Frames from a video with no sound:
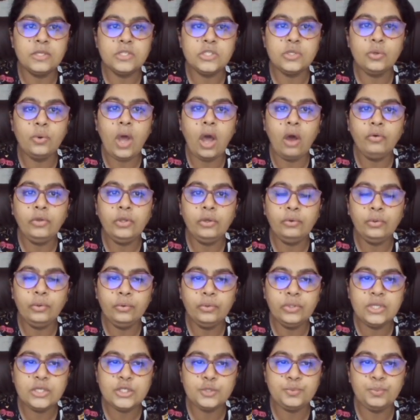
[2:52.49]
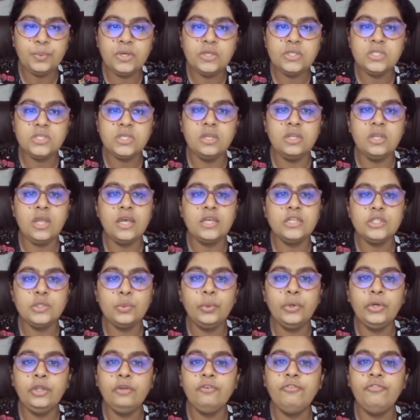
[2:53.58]
So how you know this person and
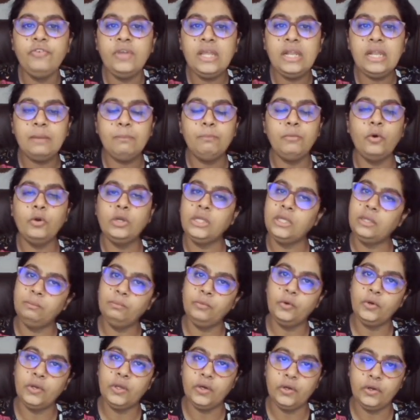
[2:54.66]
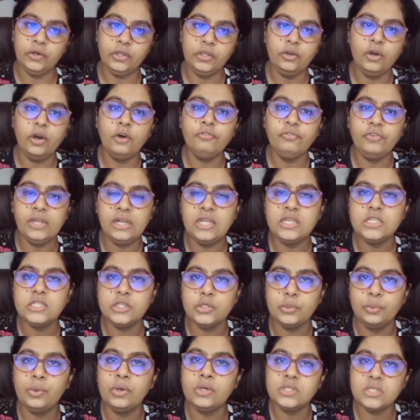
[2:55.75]
what you feel about him or her, your feelings
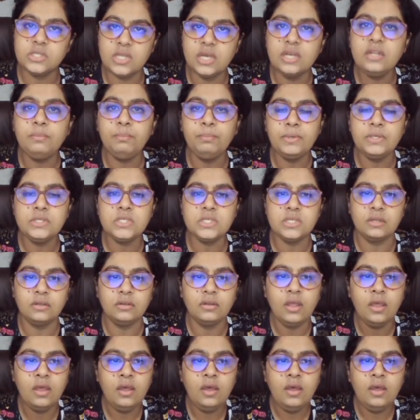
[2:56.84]
towards that person.